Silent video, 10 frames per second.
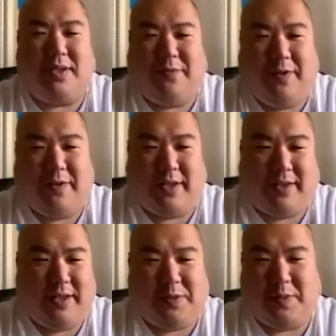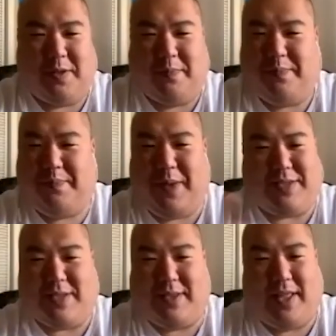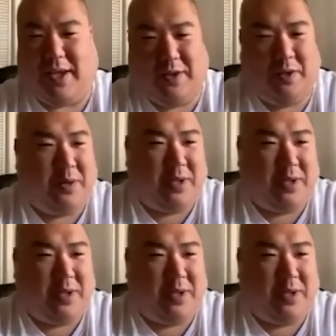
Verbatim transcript: felt like this was the best that they could do,